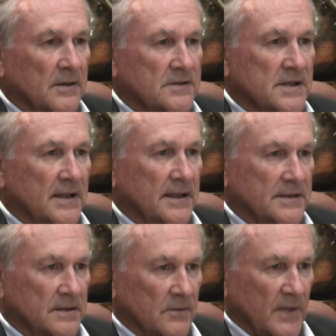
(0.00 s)
suddenly
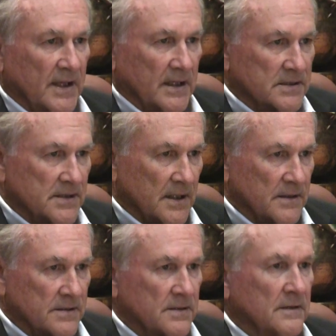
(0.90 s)
start making sense.